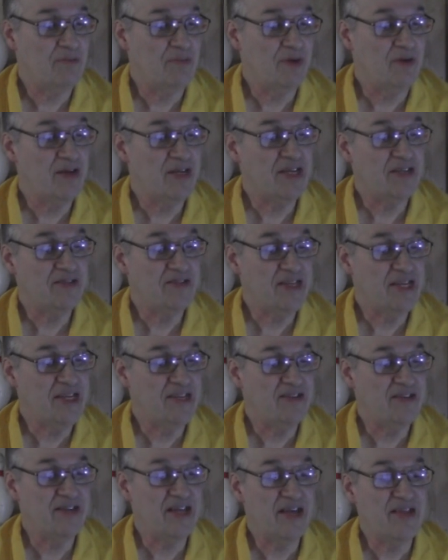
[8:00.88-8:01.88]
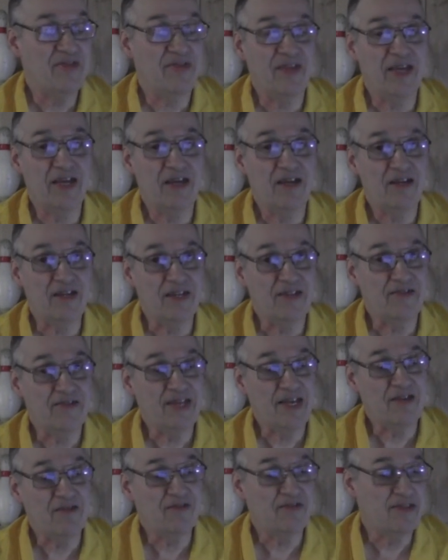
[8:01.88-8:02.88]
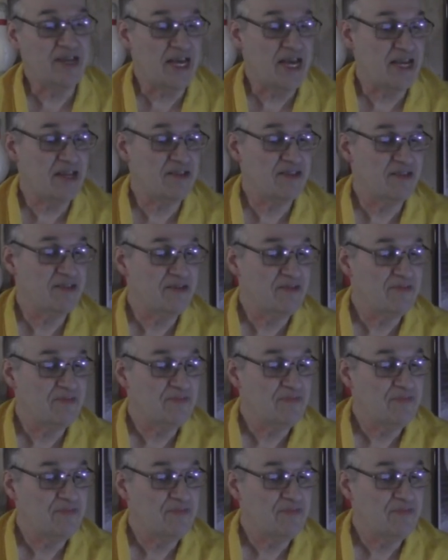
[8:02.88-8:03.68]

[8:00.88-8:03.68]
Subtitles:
Bowling Sees Death Knell in Sales Tax.